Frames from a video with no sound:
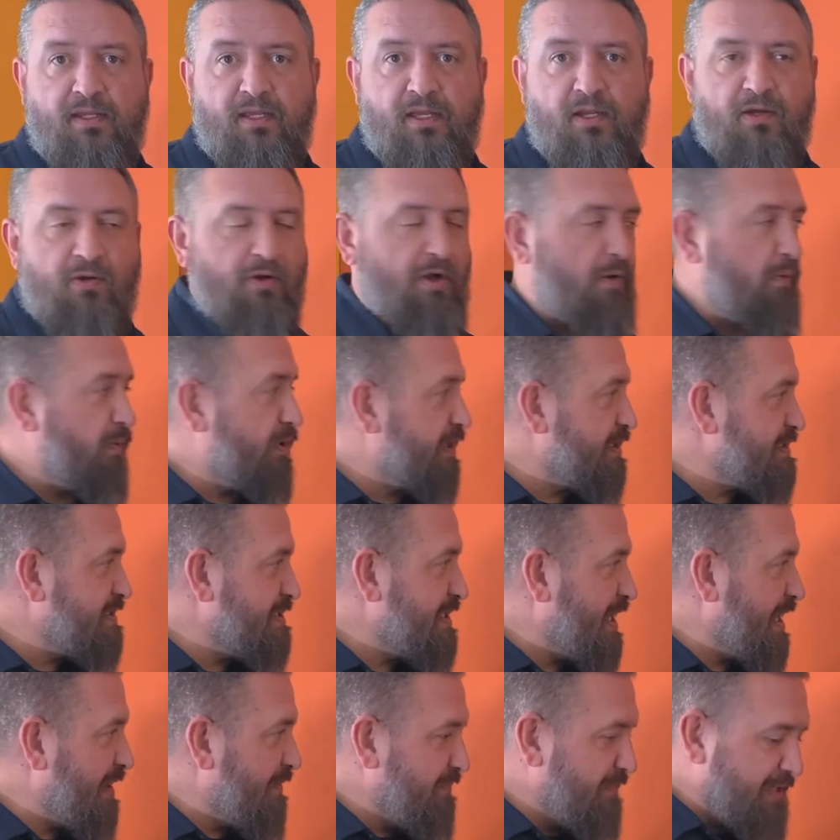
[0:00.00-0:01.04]
Well, what does
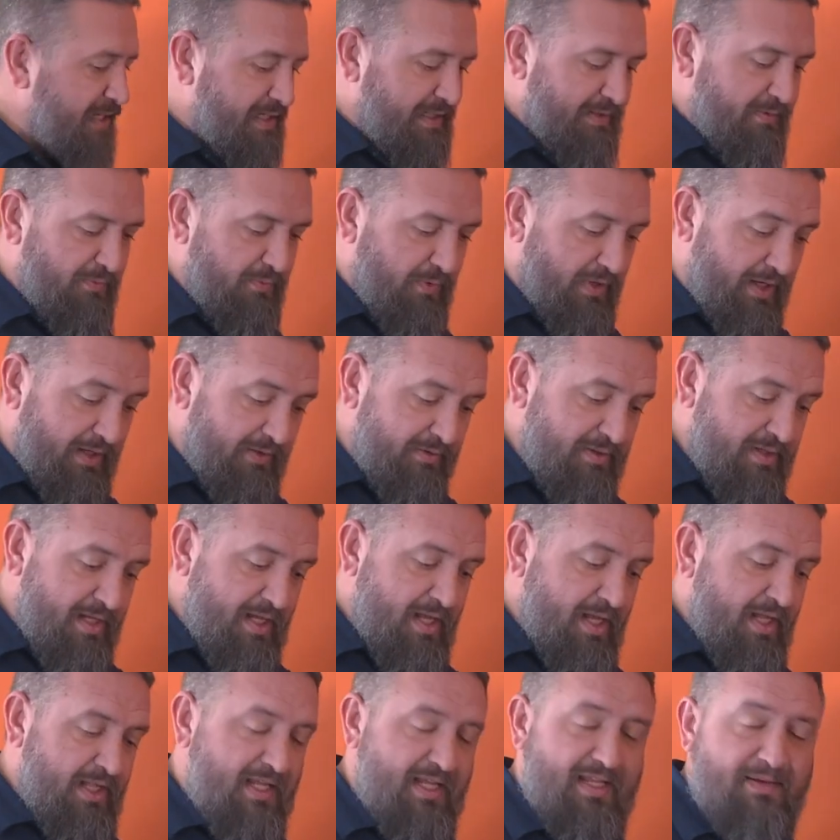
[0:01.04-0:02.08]
that mean? Well,
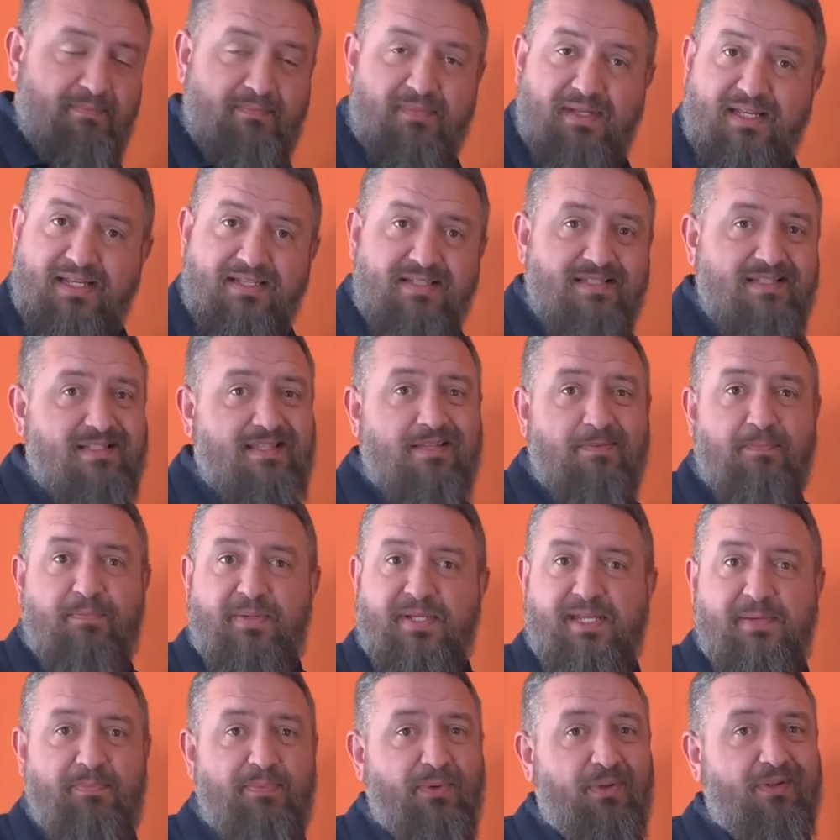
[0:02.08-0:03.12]
it means the
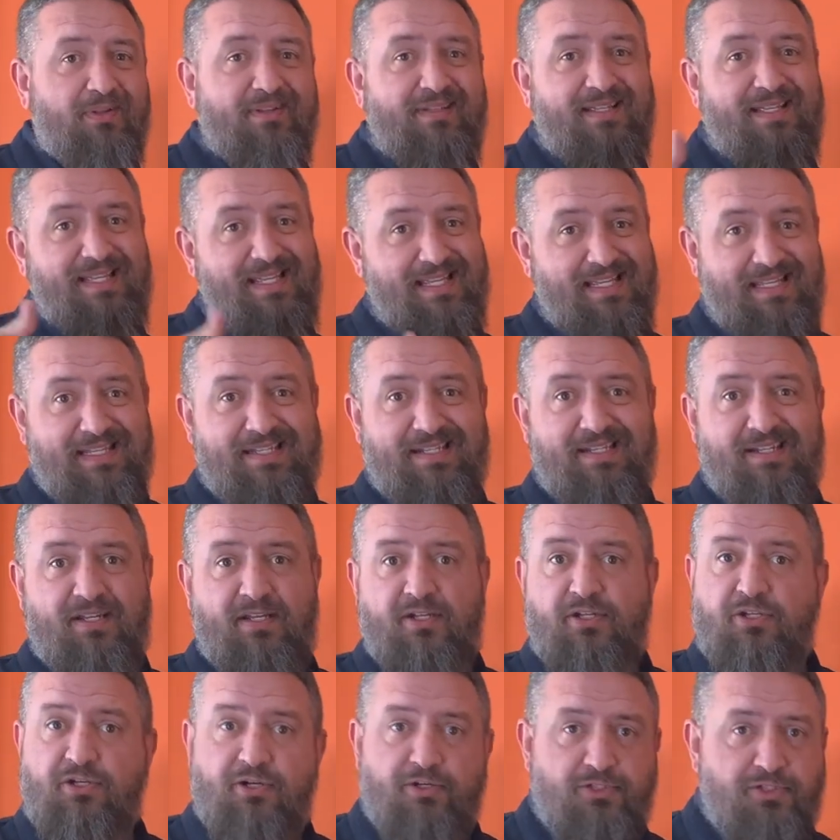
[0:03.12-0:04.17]
people in
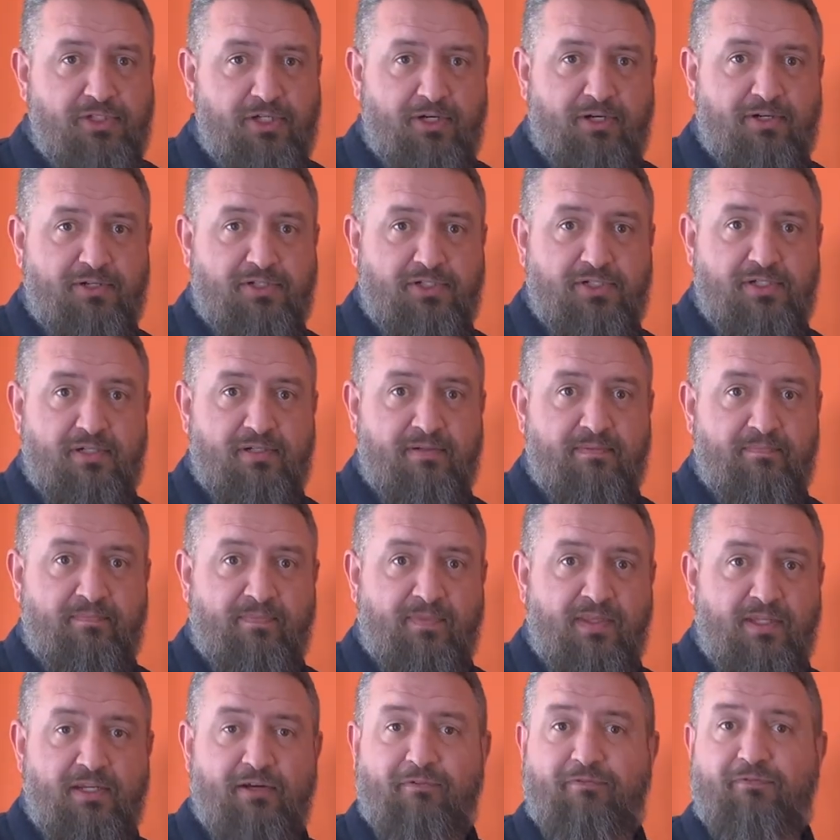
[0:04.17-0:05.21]
your church.
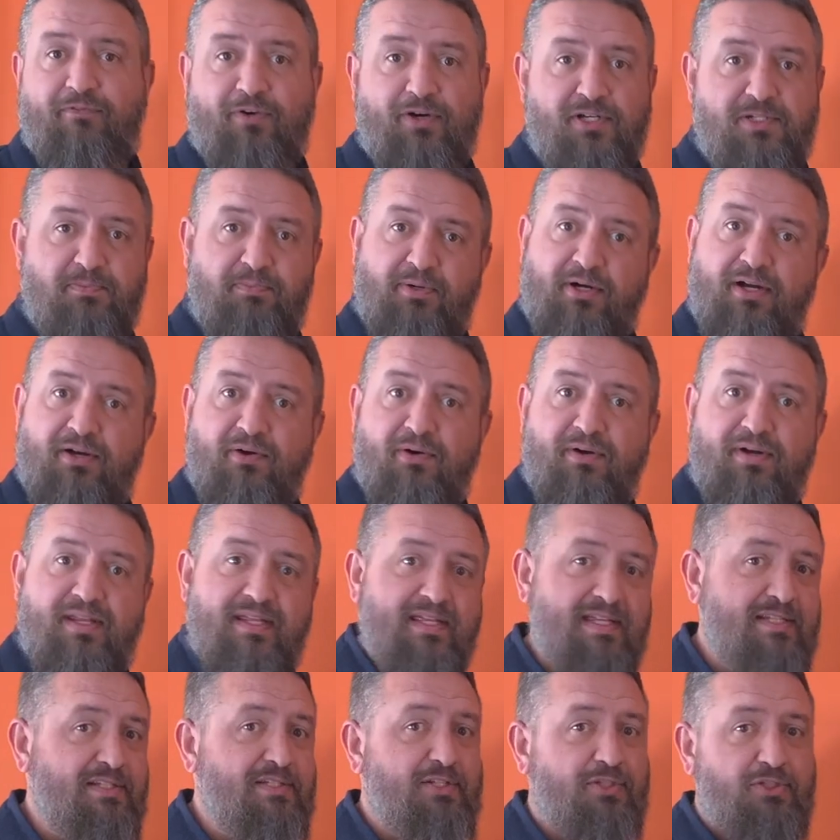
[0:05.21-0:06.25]
Your first priority
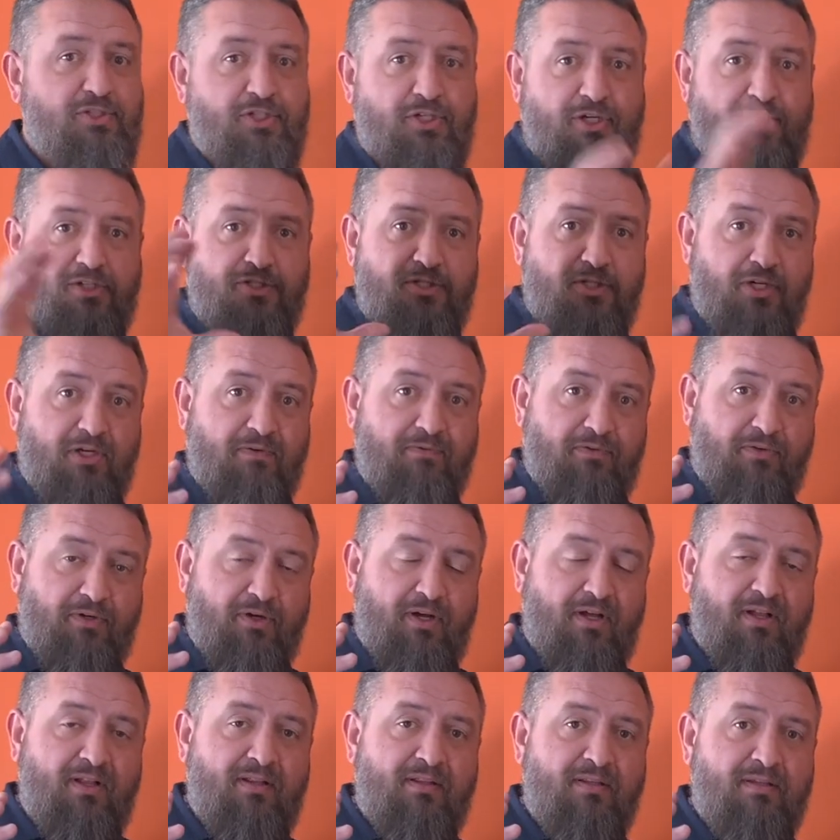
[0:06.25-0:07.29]
is the church
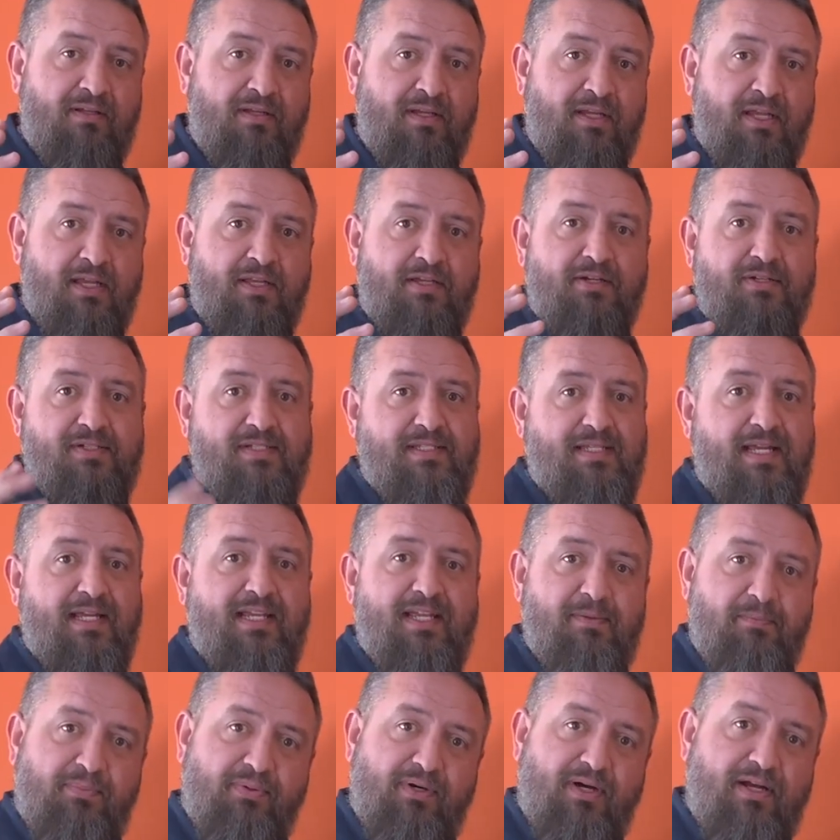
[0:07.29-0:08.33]
overall. Your
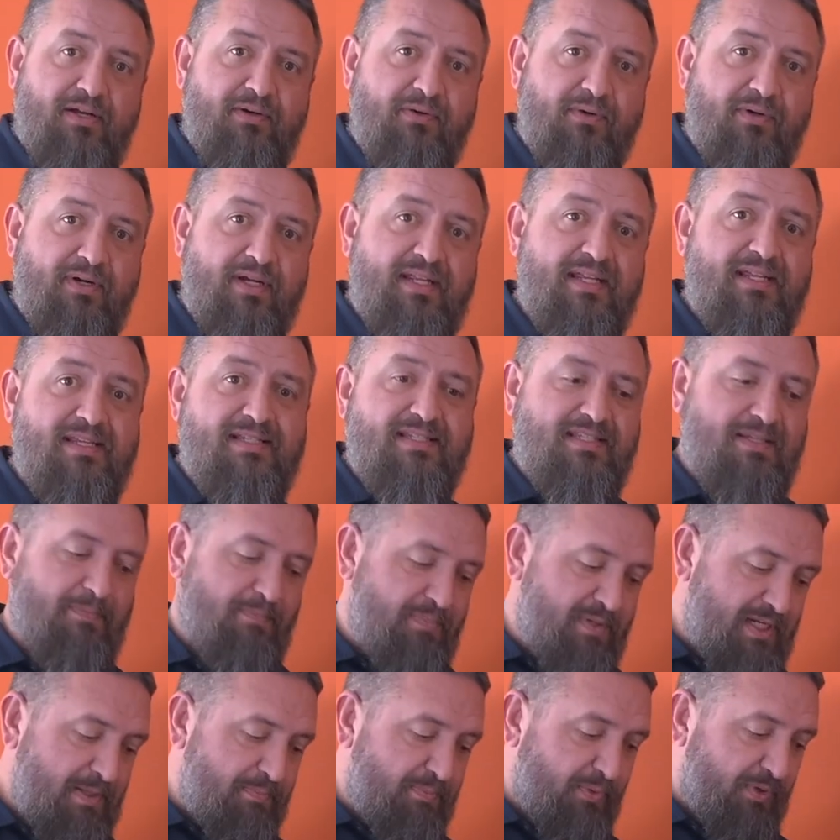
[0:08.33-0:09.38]
second priority is the
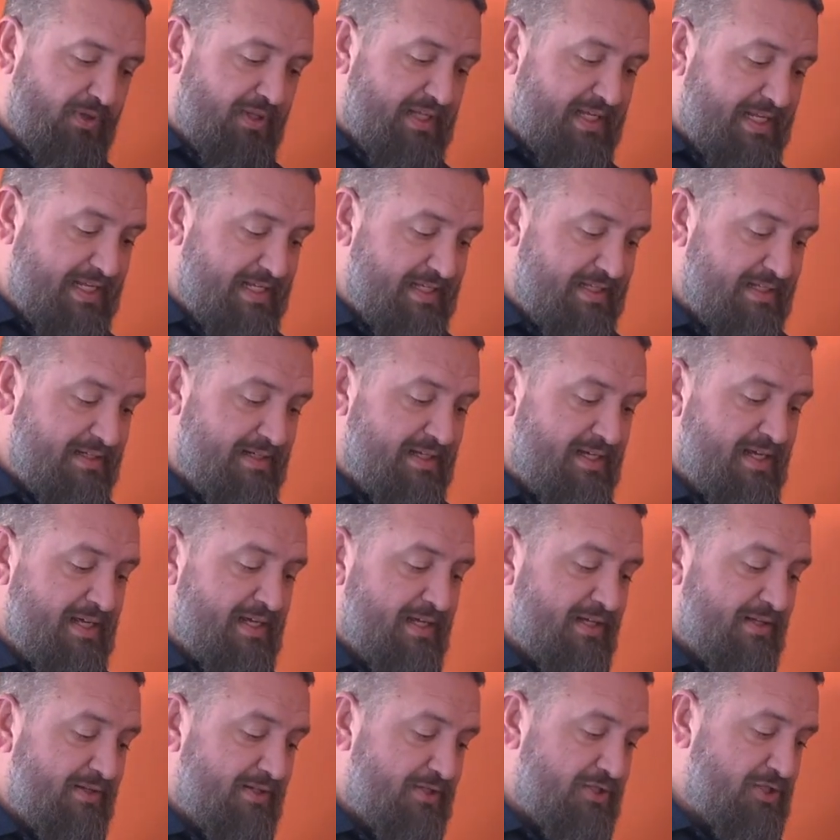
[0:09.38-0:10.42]
people in
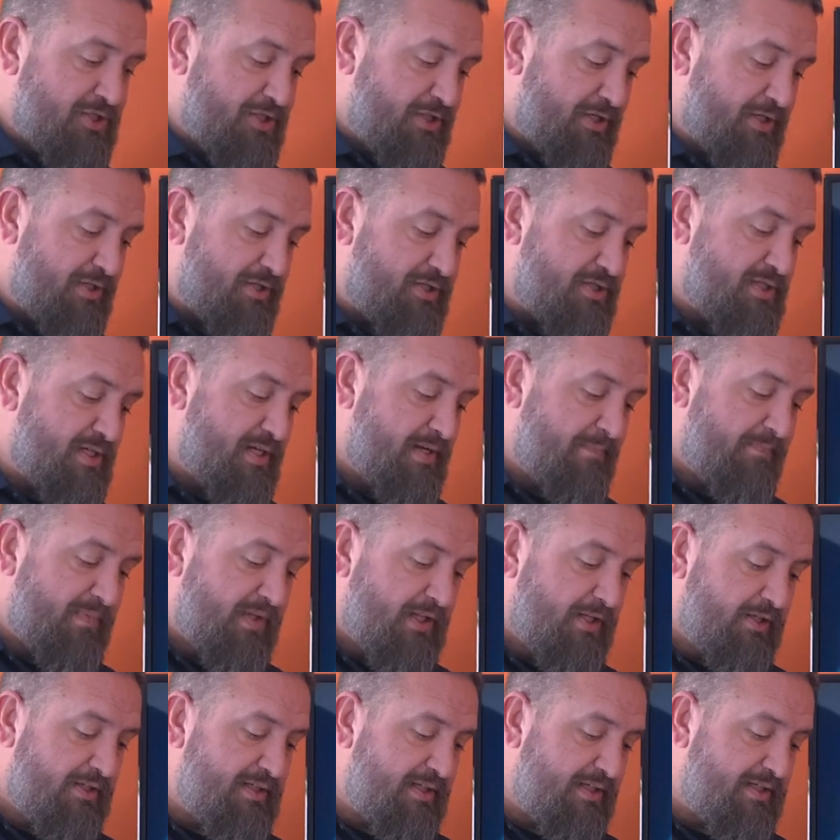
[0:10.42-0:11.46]
the church.
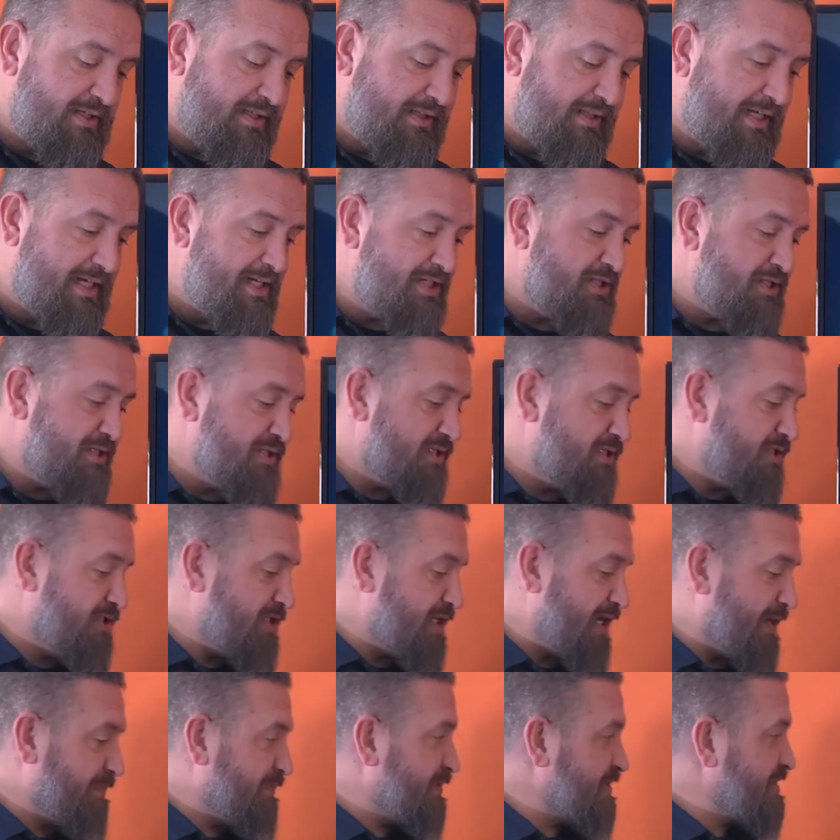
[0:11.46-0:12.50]
Look at Galatians
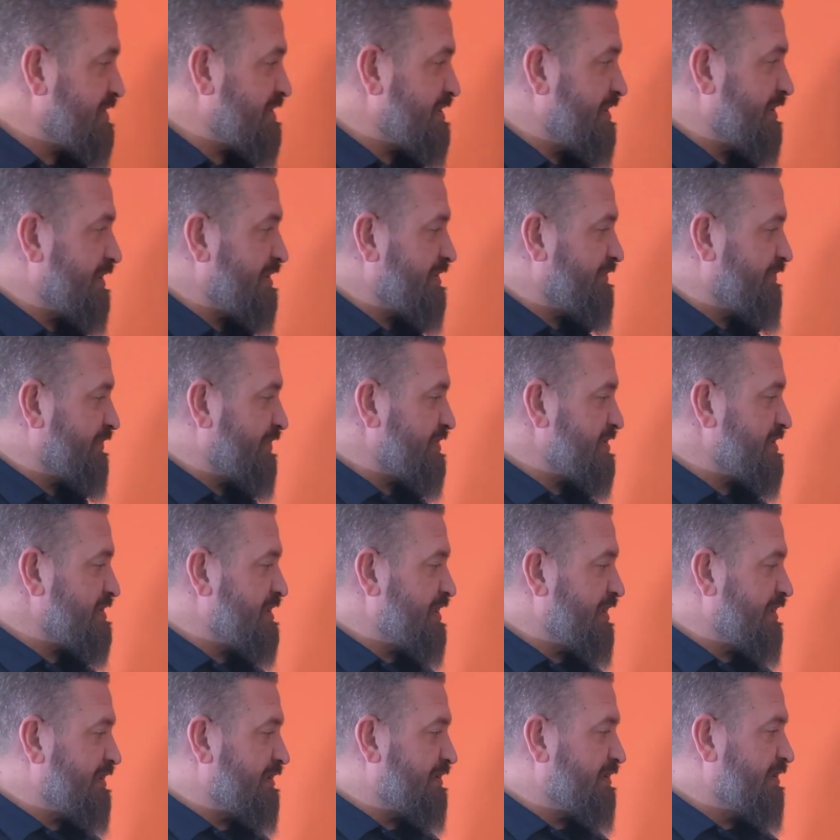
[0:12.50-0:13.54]
chapter 6 verse
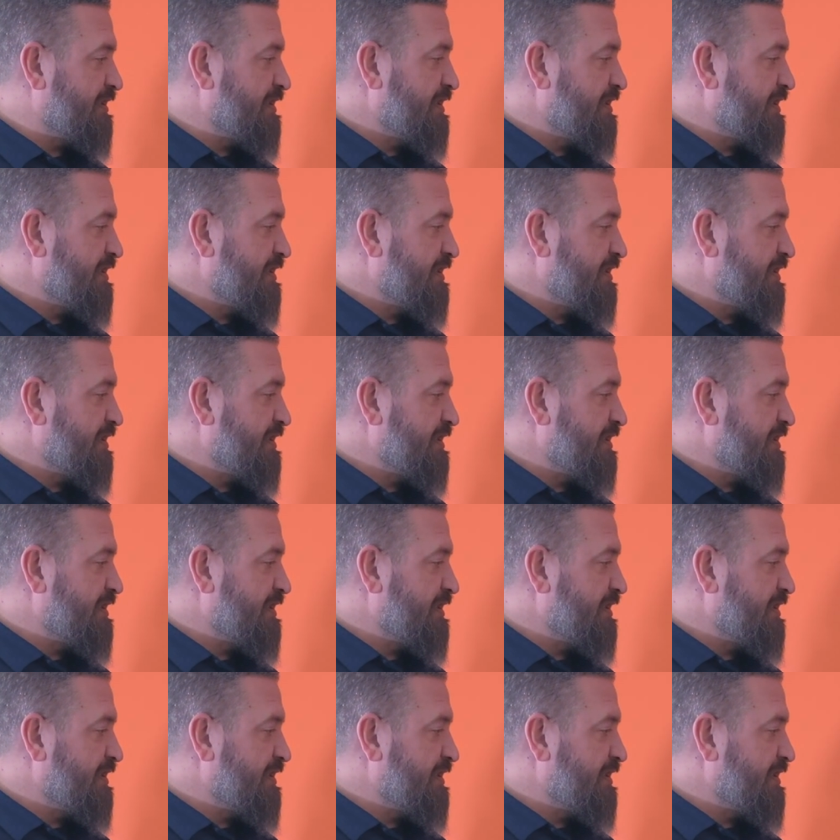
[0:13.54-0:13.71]
10.